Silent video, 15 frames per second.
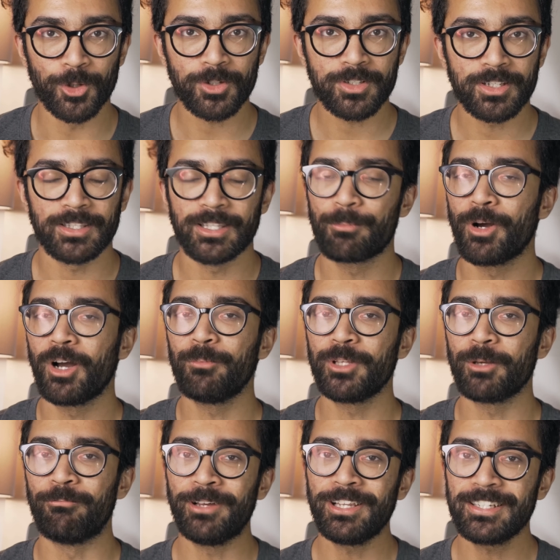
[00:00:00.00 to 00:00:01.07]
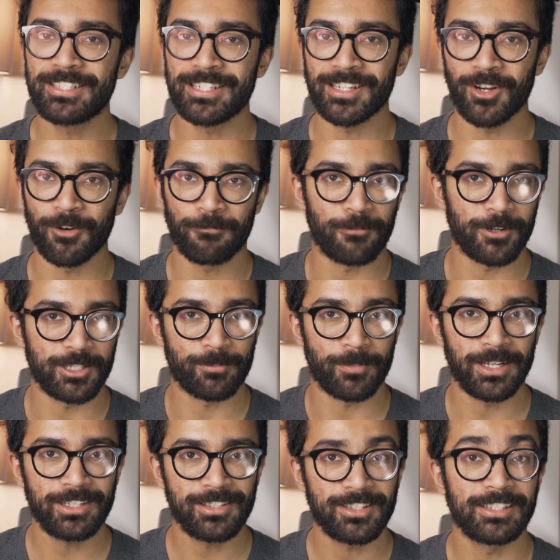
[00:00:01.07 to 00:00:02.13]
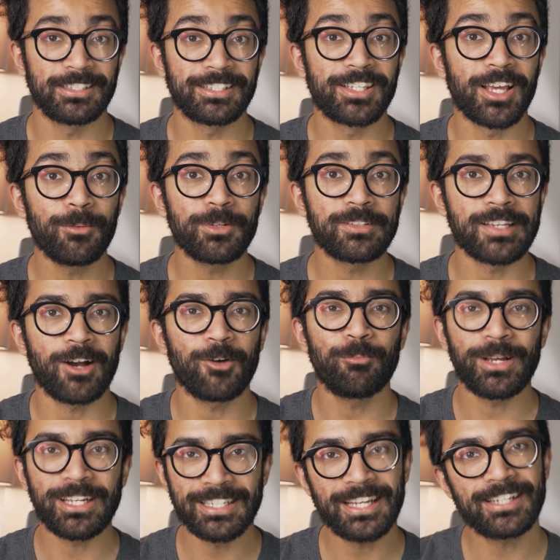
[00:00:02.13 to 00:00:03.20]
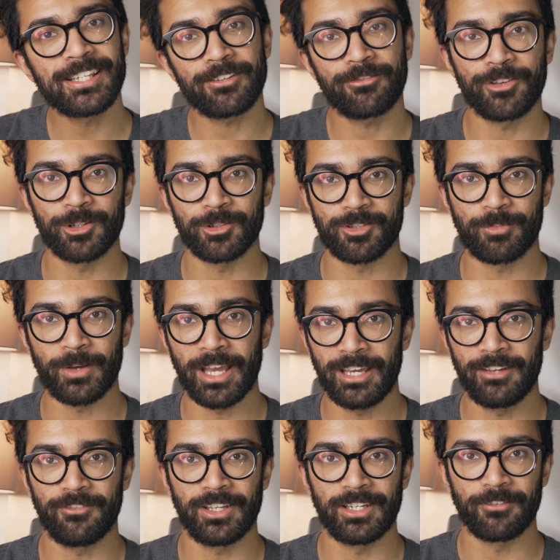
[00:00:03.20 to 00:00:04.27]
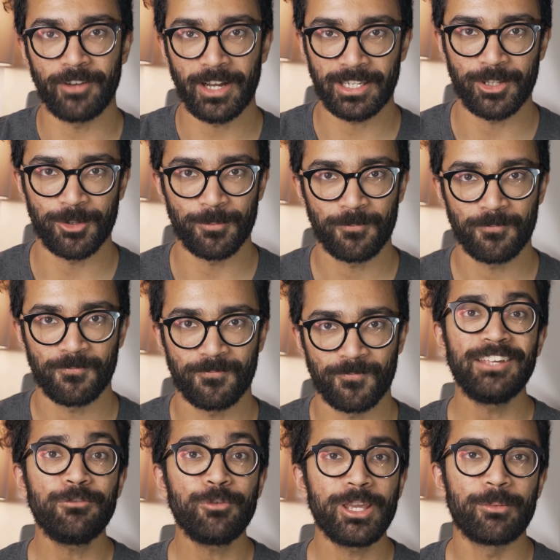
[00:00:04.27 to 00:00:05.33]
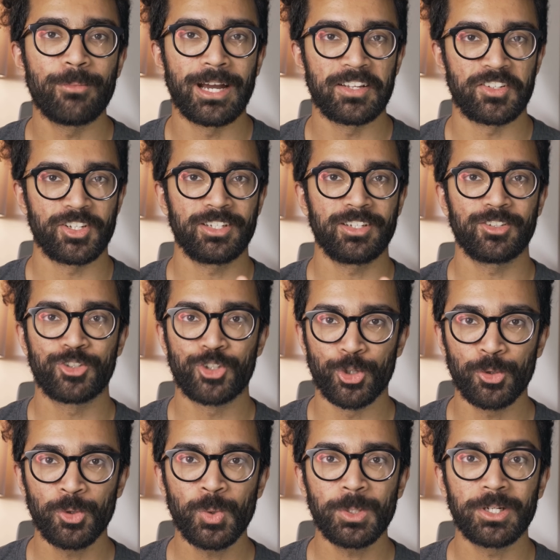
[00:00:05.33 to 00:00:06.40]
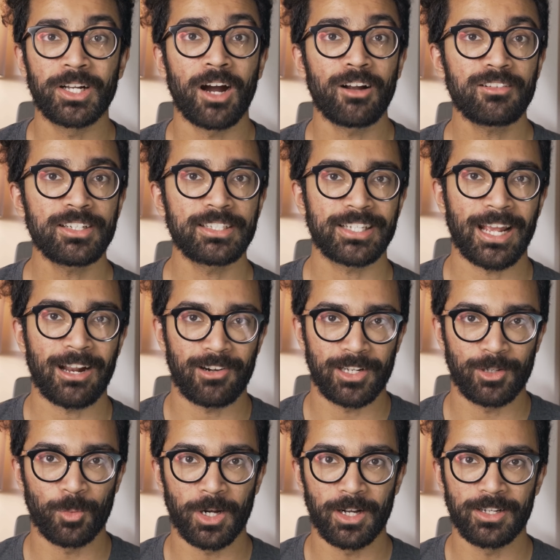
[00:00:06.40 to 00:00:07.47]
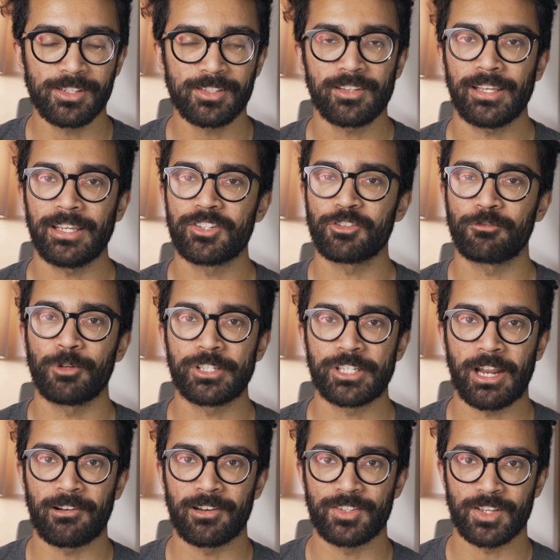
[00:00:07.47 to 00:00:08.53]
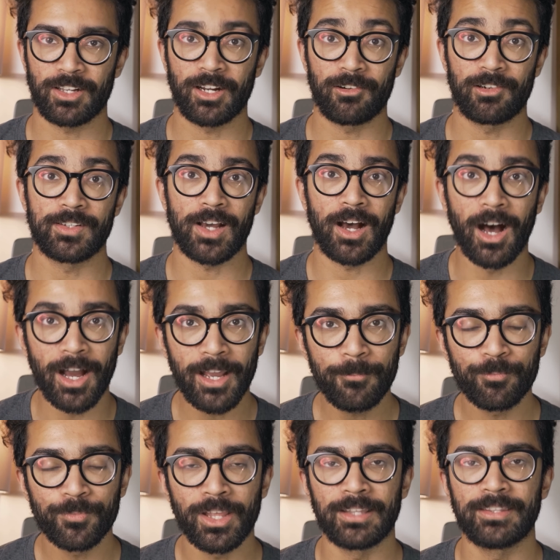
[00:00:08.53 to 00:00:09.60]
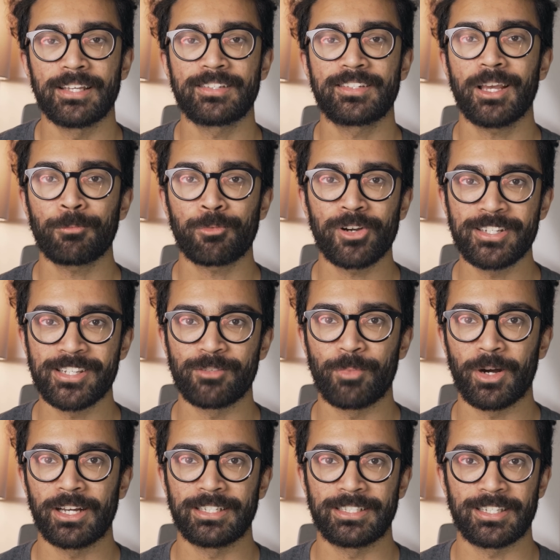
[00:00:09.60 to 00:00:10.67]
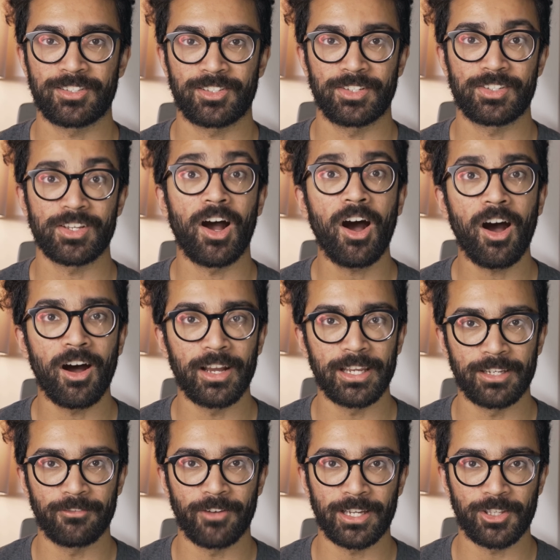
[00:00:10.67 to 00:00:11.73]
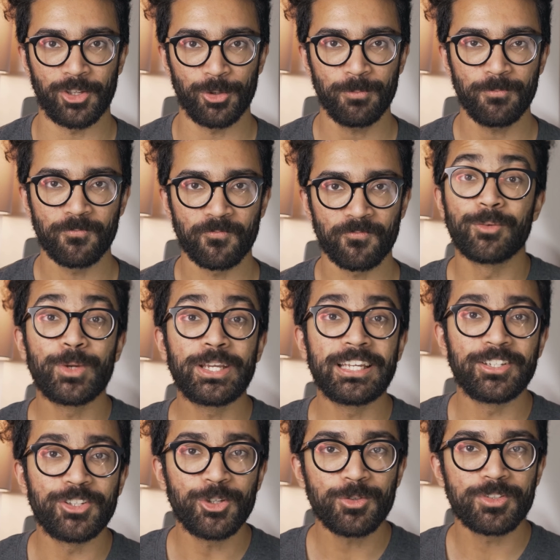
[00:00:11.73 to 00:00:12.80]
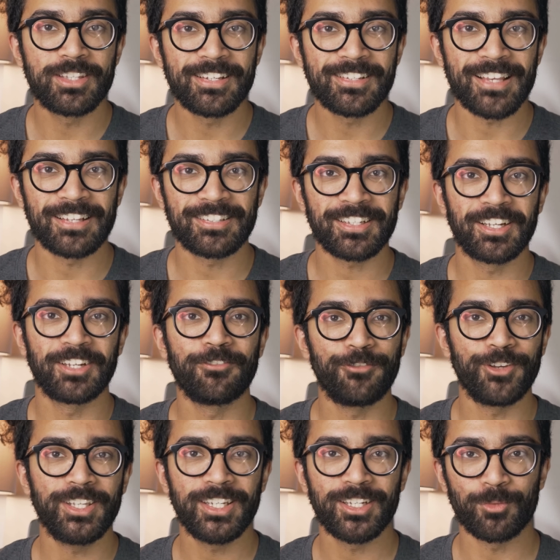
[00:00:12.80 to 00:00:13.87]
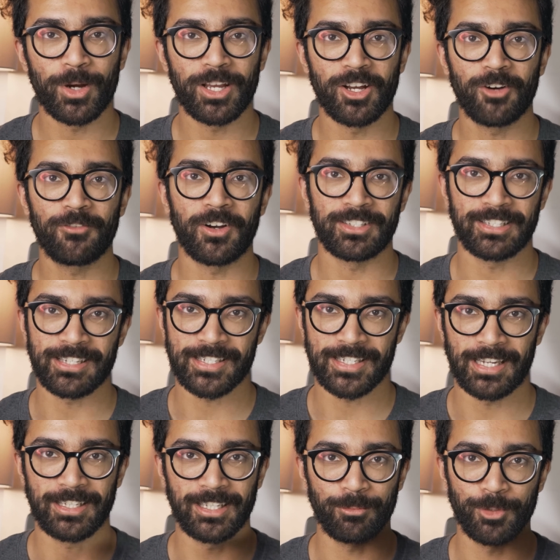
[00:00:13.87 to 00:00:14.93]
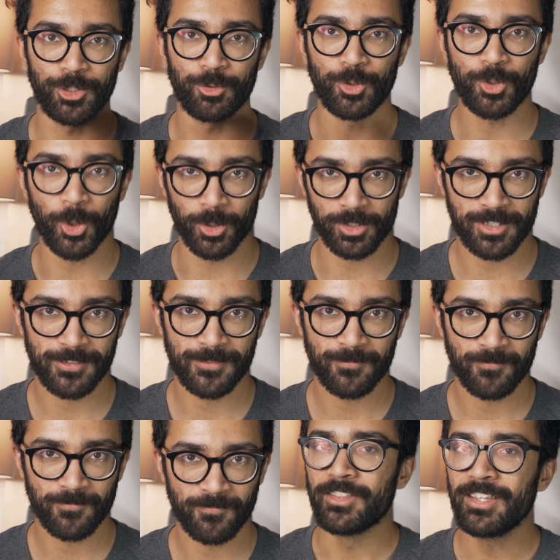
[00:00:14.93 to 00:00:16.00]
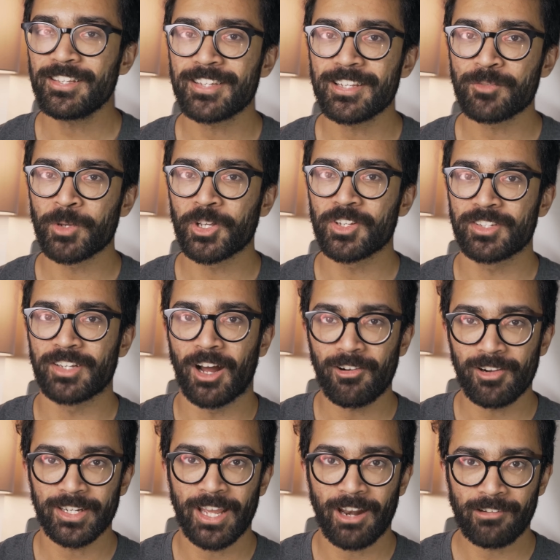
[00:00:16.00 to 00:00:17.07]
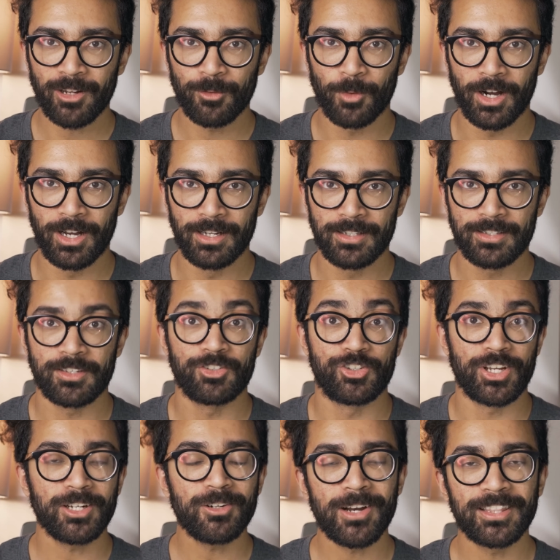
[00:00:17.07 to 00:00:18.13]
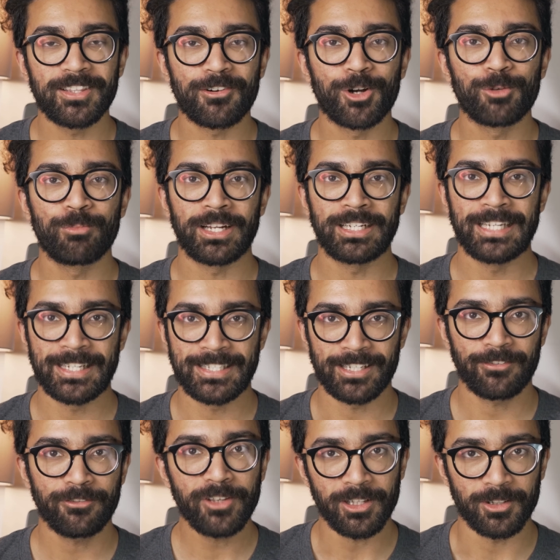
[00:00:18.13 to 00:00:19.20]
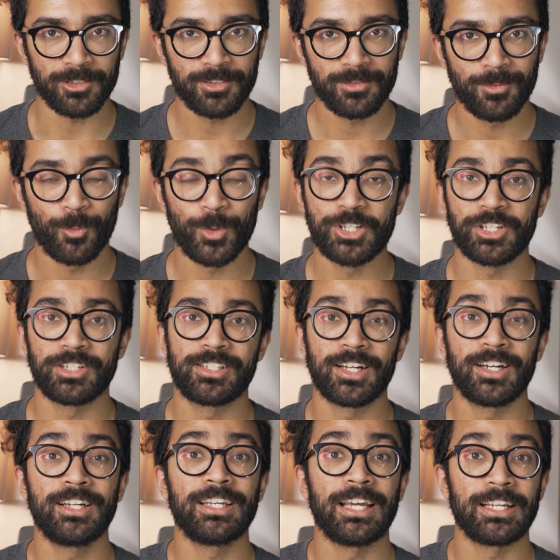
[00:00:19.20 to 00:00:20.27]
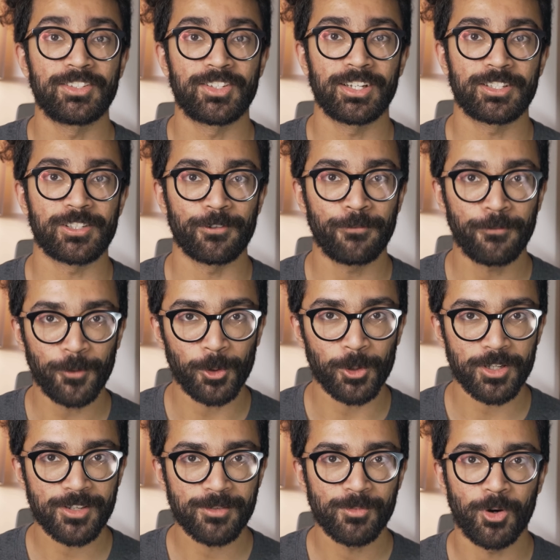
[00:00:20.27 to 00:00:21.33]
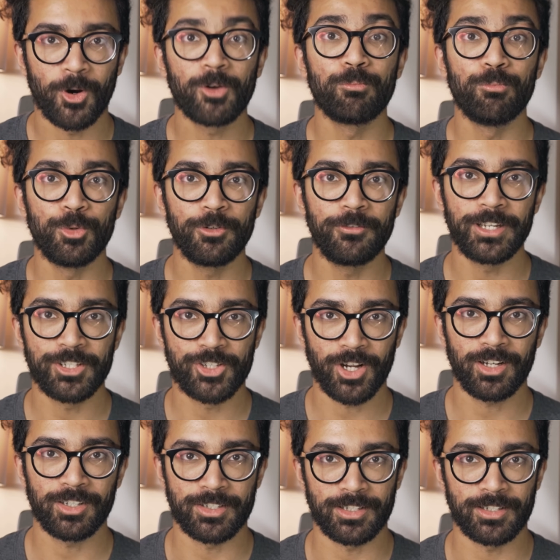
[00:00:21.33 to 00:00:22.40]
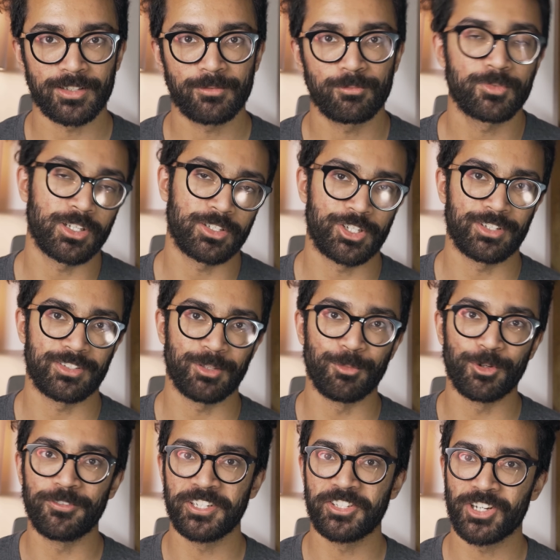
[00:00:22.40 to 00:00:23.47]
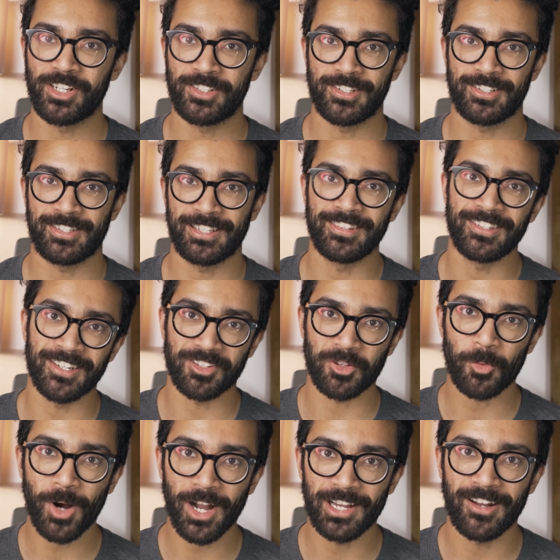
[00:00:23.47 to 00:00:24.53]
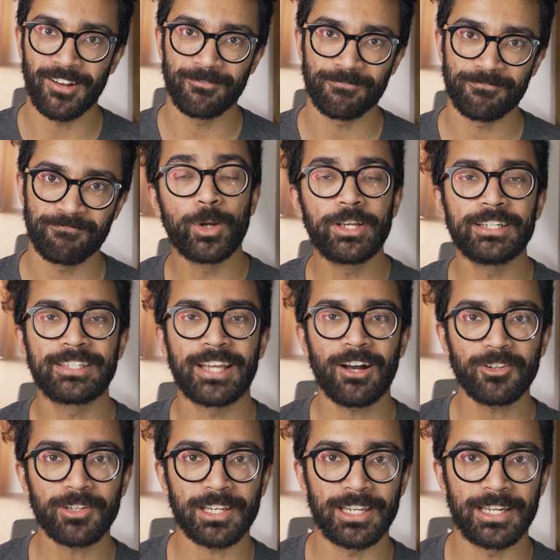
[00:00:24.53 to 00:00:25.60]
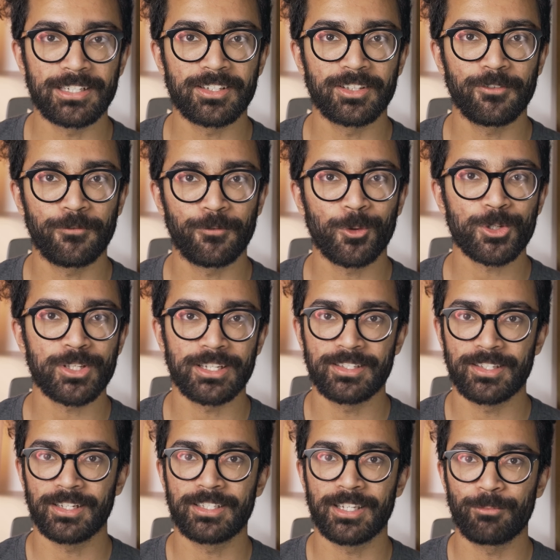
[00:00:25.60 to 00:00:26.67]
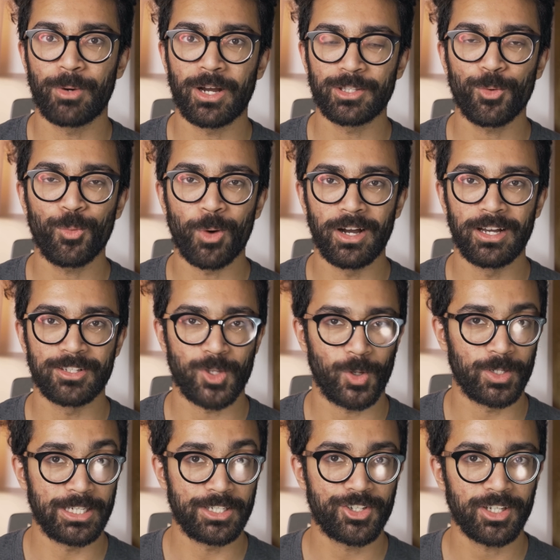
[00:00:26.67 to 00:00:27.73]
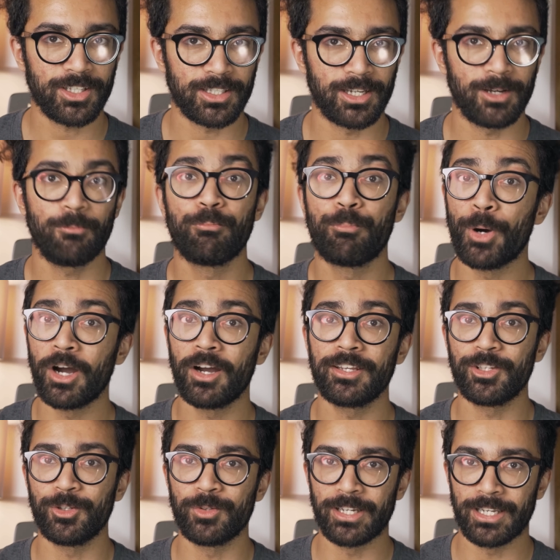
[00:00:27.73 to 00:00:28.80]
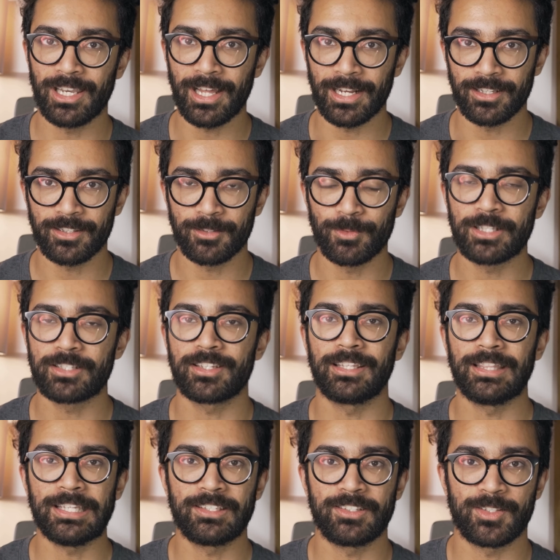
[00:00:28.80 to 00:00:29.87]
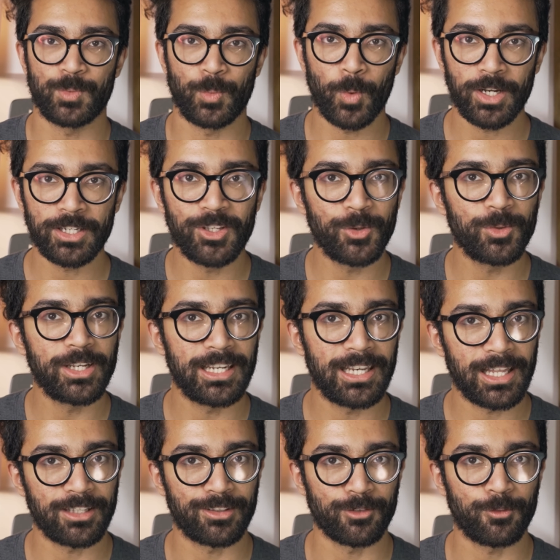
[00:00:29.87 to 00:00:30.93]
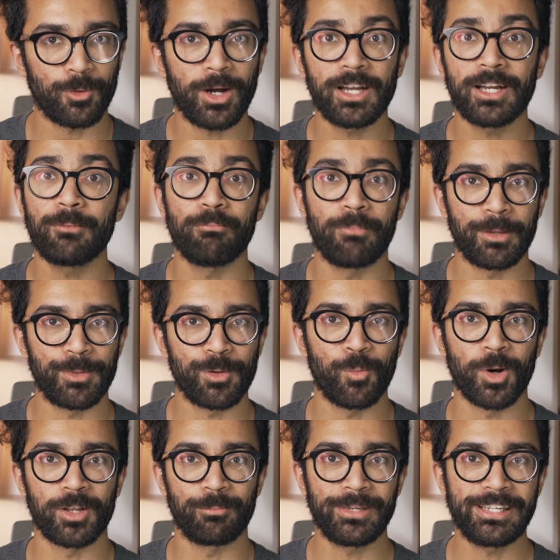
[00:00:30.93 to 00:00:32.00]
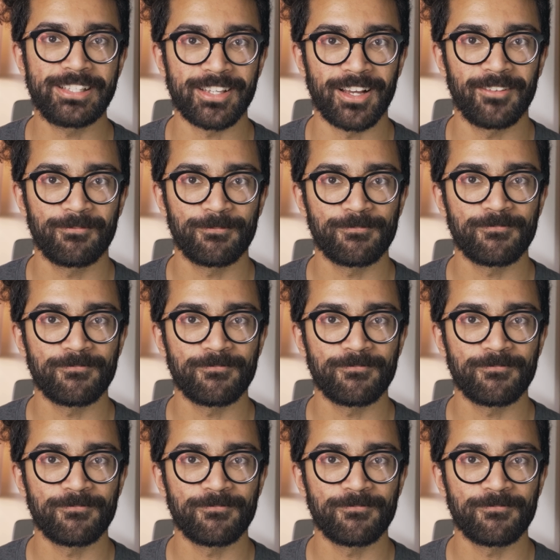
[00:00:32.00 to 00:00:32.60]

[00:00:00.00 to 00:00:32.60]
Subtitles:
naught, the permeability of free space, determines how magnetic fields behave in a vacuum. If we imagine 2 current-carrying wires, each of which carries a current I, and they're separated by a distance r in a vacuum, then we can use this as a convenient way of understanding mu naught. This is because current-carrying wires generate their own magnetic field, which in turn exerts a force on moving charges, such as the moving charges in the other wire. We can calculate the force exerted by the wires on each other per unit length. Let's say this is 1 unit length of wire, maybe 1 meter.